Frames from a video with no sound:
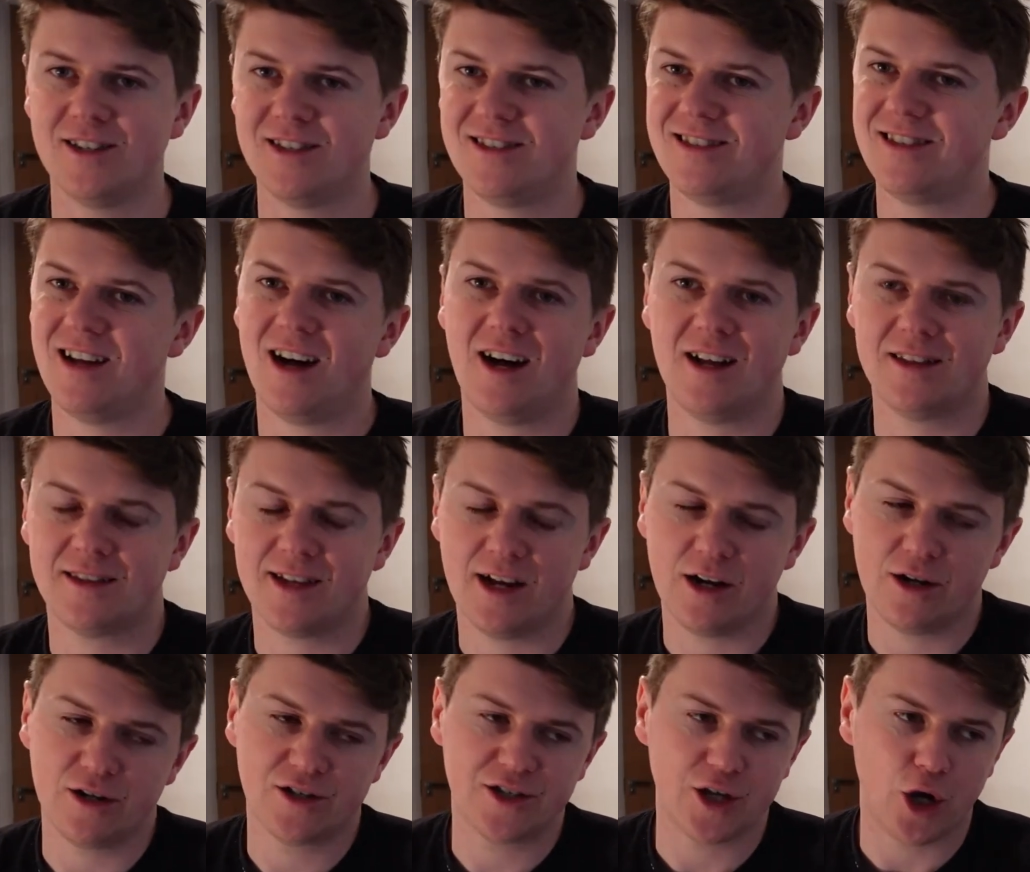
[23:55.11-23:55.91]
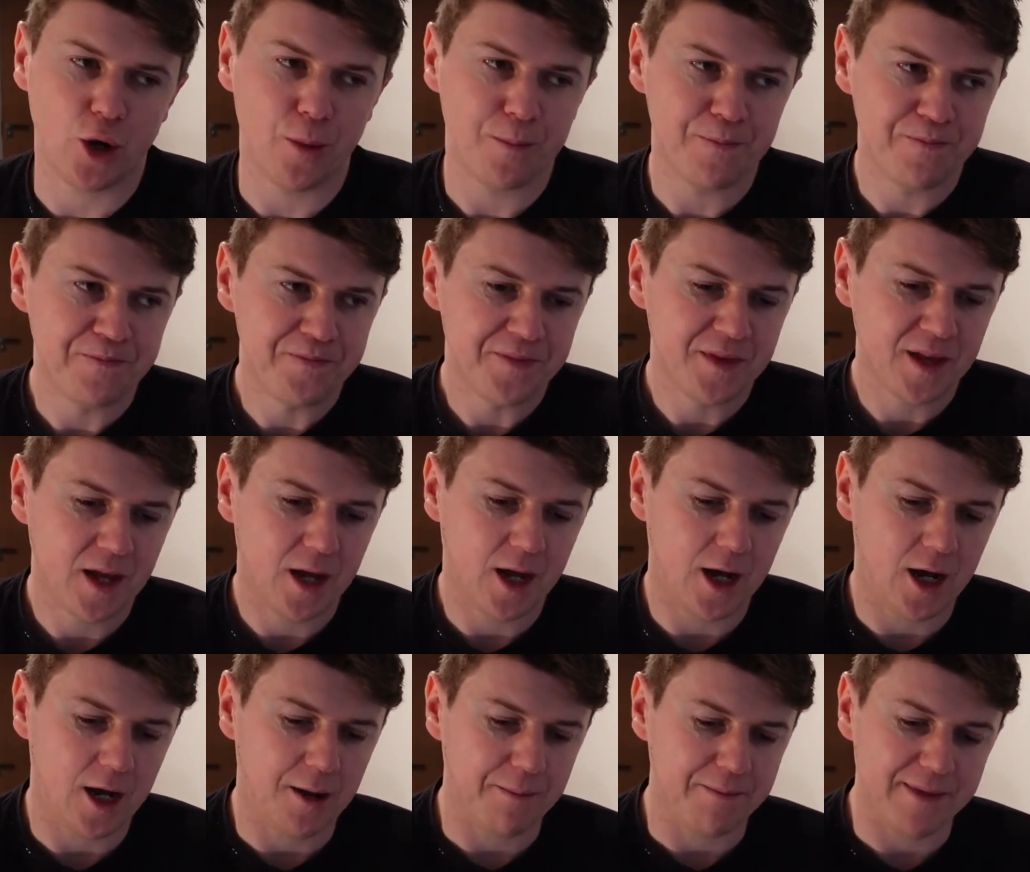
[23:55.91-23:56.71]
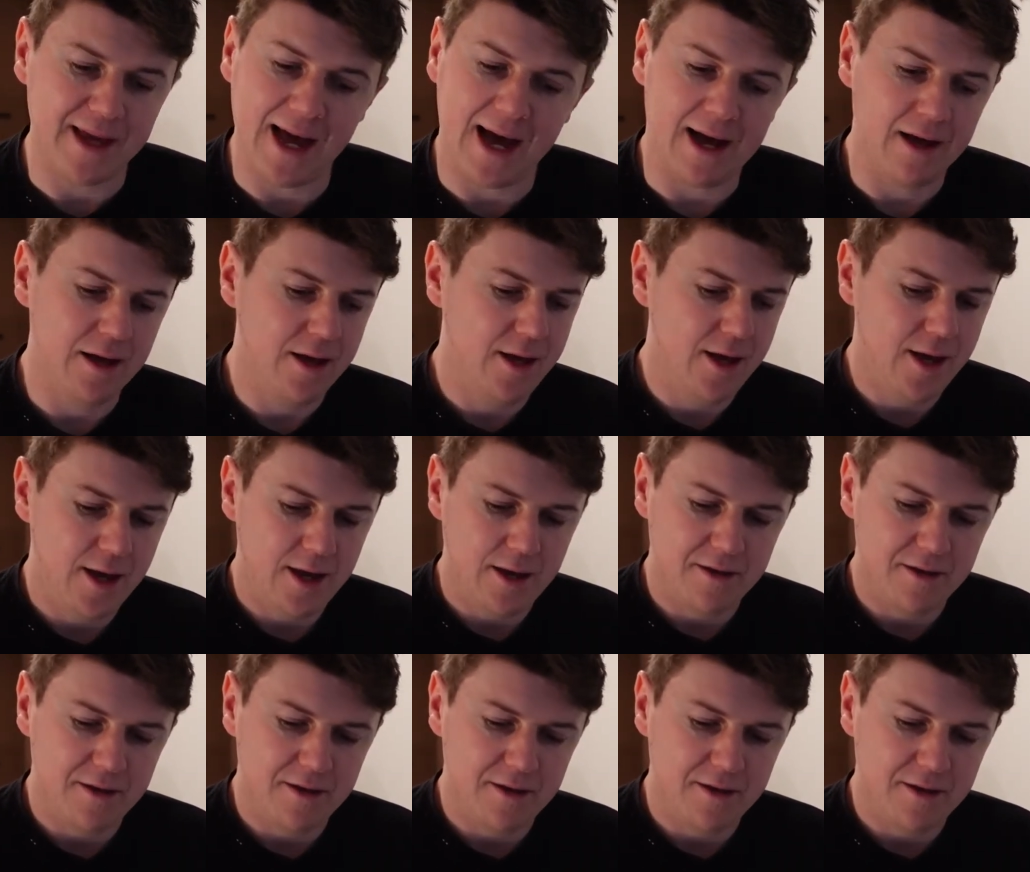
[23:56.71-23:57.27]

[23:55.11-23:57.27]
It's not there. So, yeah.